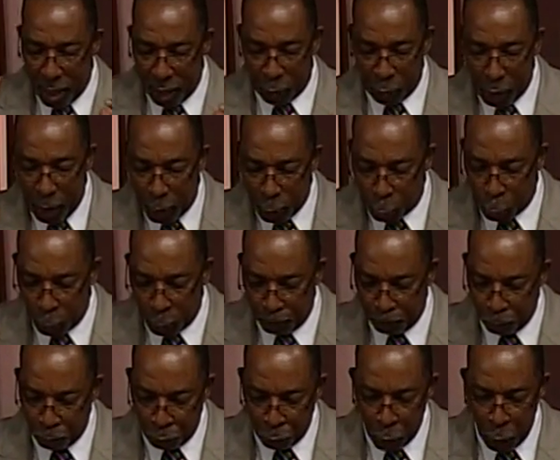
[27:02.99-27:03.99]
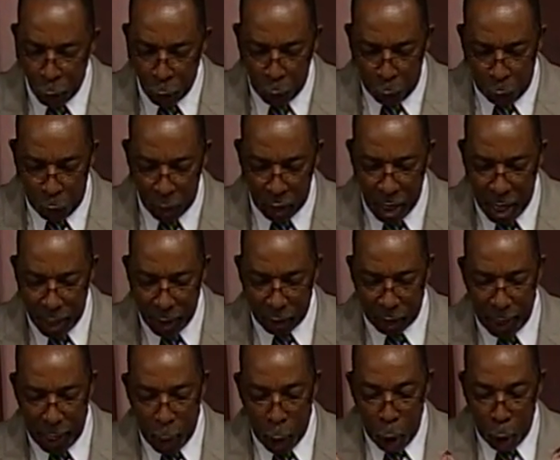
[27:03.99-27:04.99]
attention to what God is
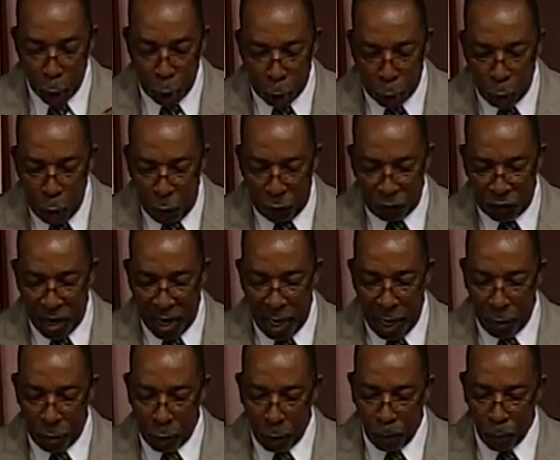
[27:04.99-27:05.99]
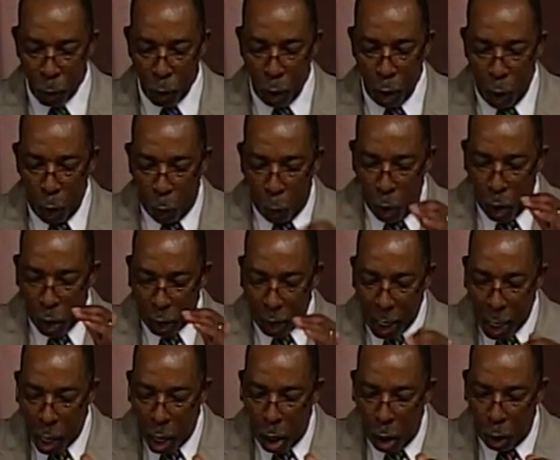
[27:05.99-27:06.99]
saying. True faith will
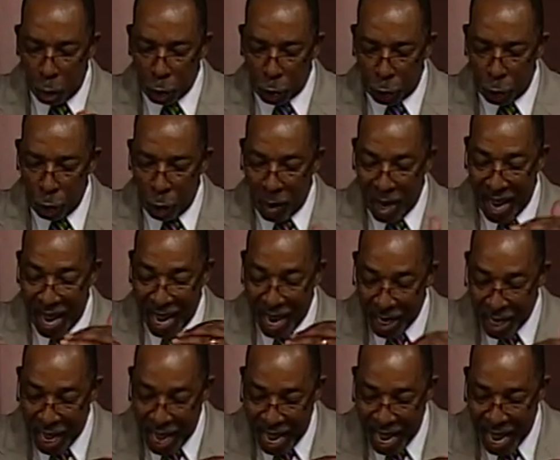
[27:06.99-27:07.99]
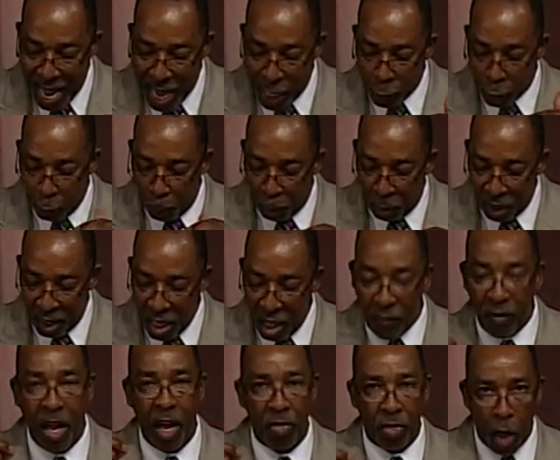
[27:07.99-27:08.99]
cause you and I to believe
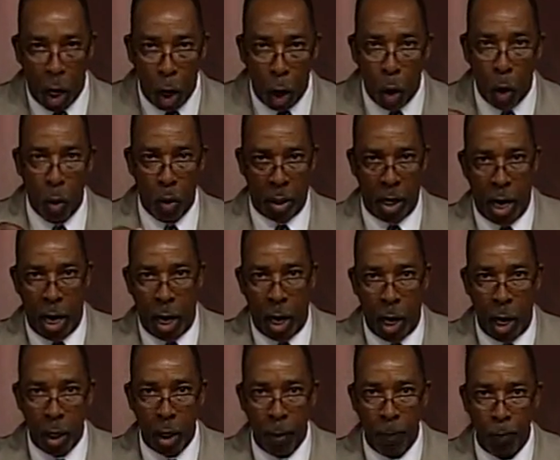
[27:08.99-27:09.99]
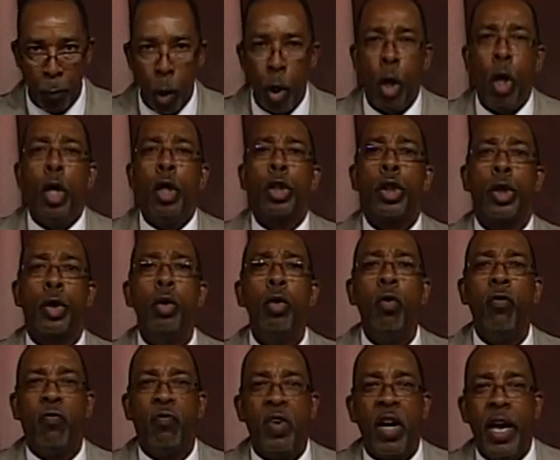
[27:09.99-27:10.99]
in the whole God.
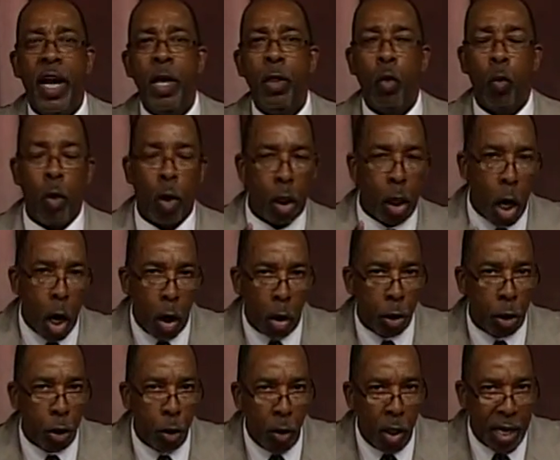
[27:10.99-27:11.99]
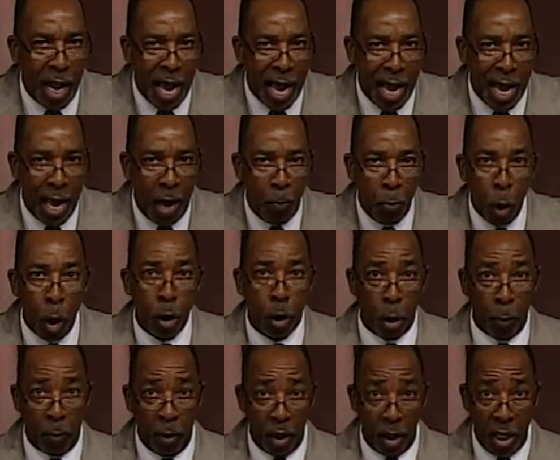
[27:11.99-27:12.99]
True faith will cause you and I to
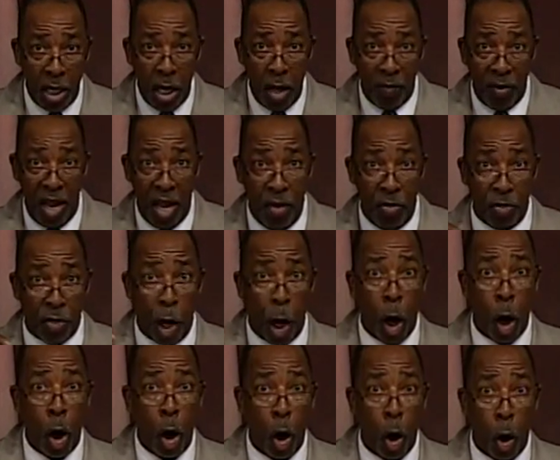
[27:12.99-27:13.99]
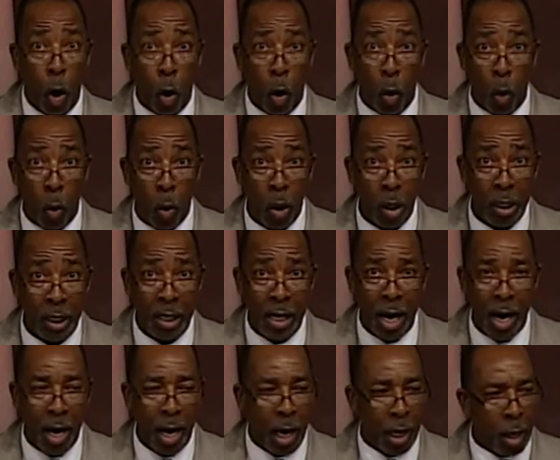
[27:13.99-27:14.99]
believe in the whole
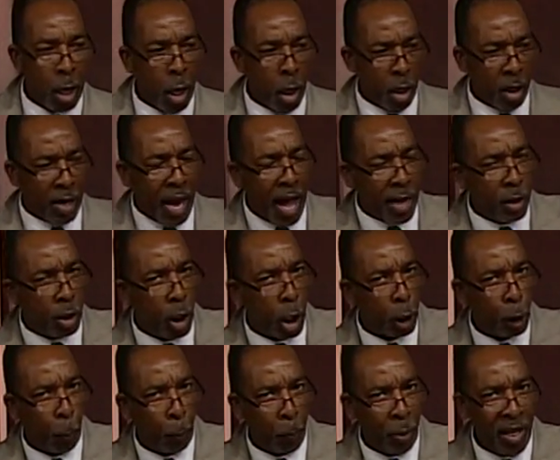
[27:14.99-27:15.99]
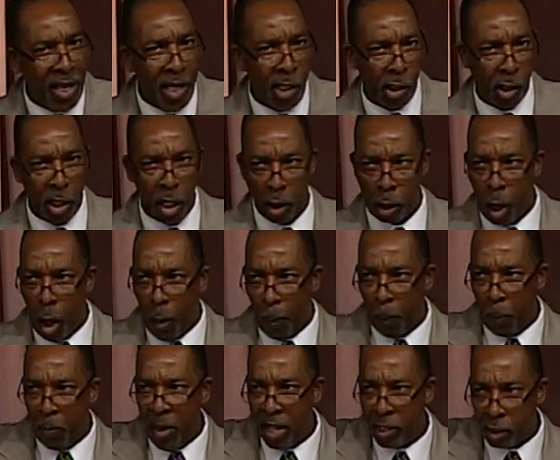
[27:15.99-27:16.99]
God, not just pieces,
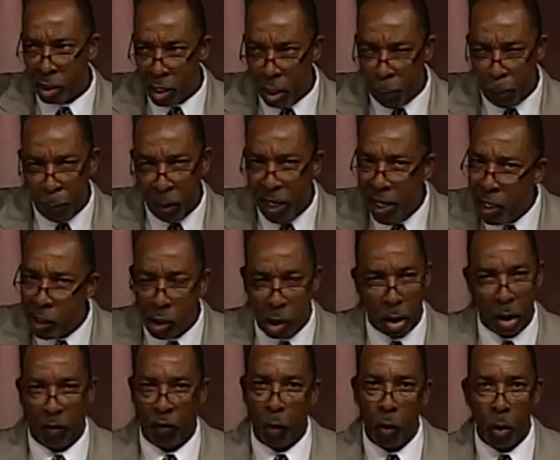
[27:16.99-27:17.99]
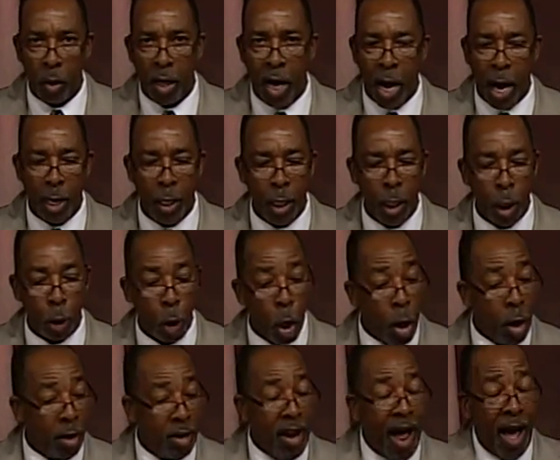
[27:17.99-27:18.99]
bits and pieces of who God is,
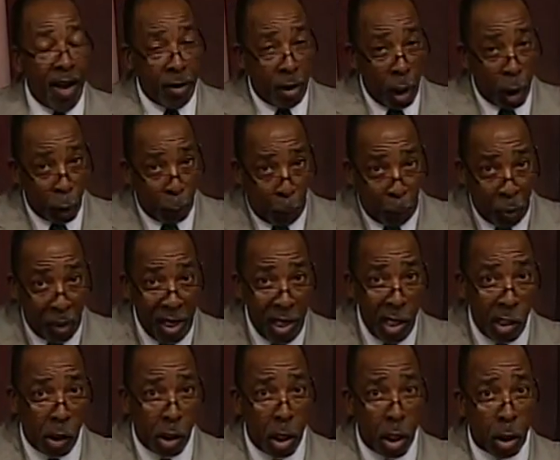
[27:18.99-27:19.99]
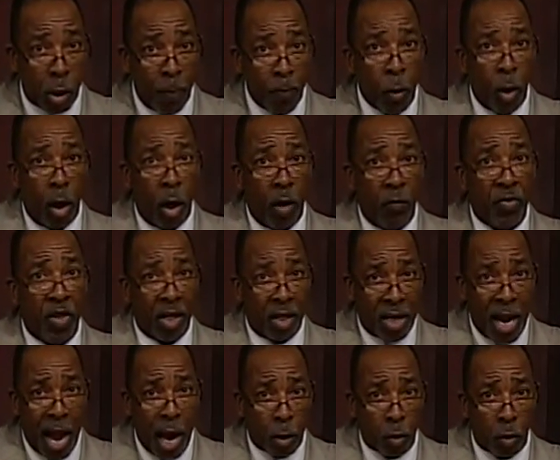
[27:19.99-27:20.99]
not just pieces of the
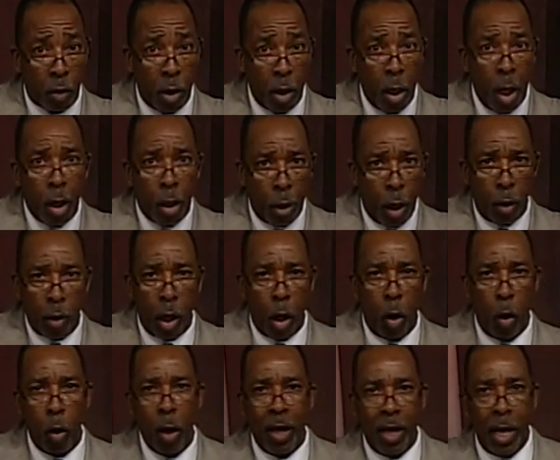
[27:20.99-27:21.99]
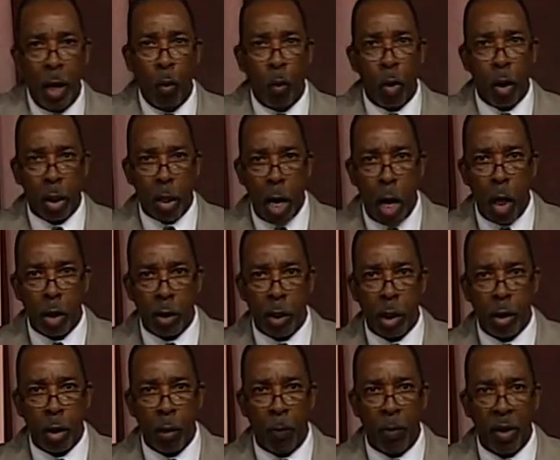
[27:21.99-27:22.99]
doctrine. No, no, it will cause
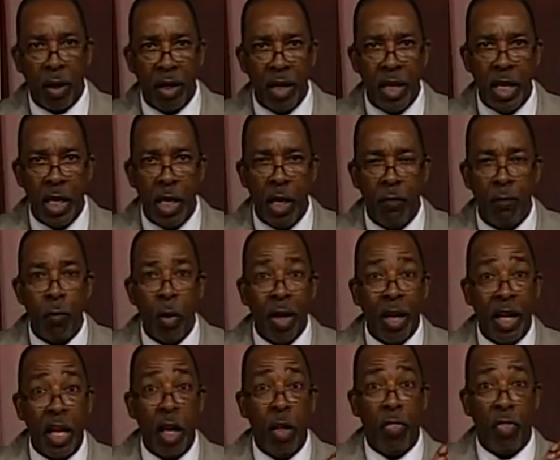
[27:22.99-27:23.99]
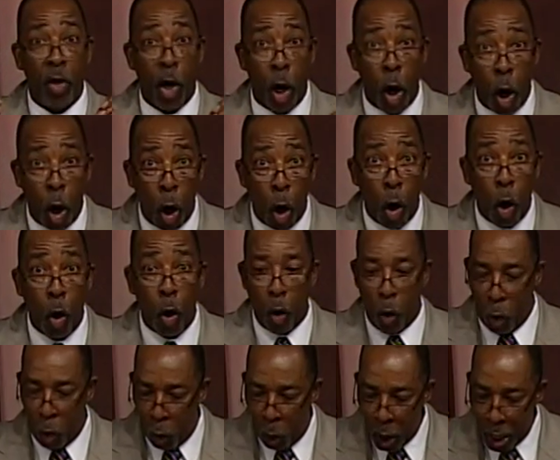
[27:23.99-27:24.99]
us to believe in the
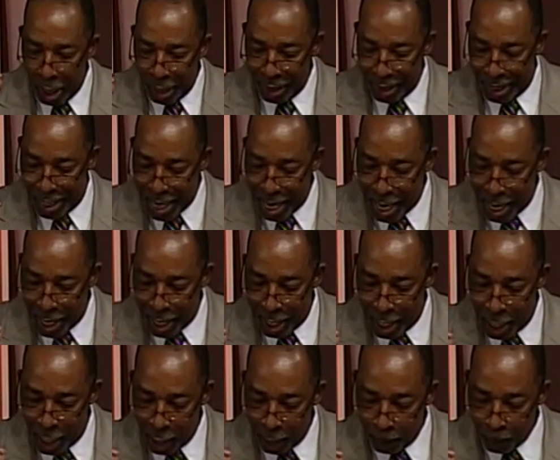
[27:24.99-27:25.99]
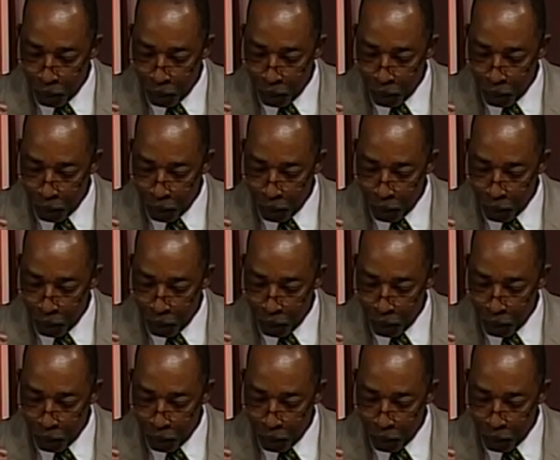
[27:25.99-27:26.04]
whole God,